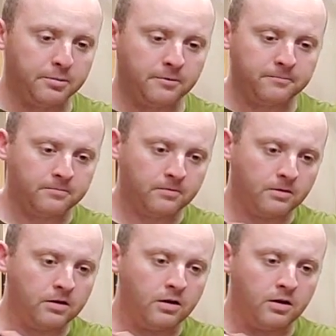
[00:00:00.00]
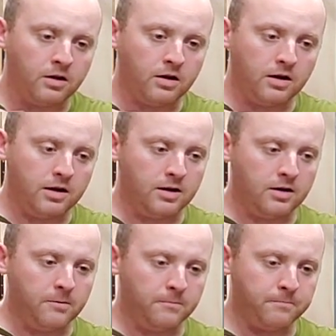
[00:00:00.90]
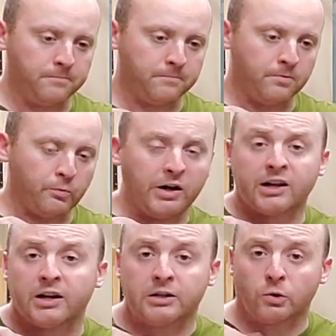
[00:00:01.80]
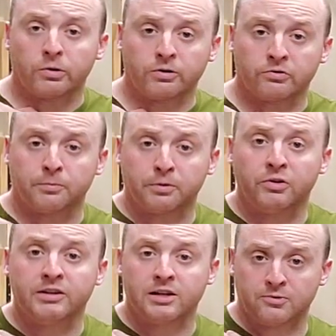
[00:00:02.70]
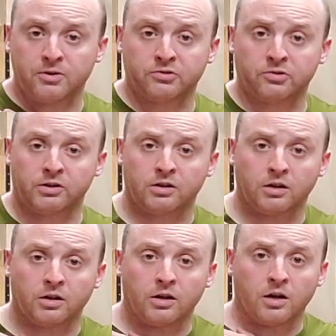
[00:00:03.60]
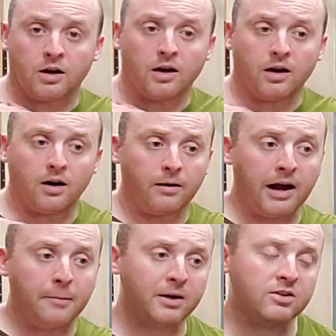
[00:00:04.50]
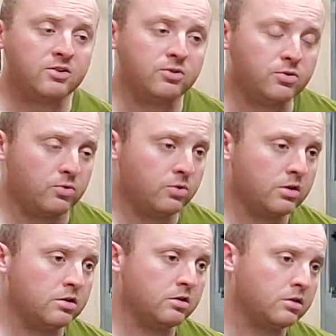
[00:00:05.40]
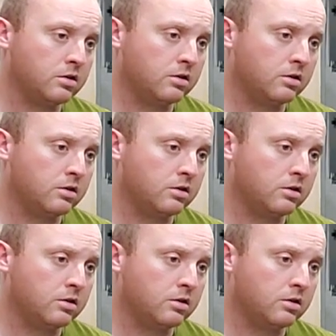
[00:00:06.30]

camper. They're not cutting quarters. They're building it efficiently. I bet you.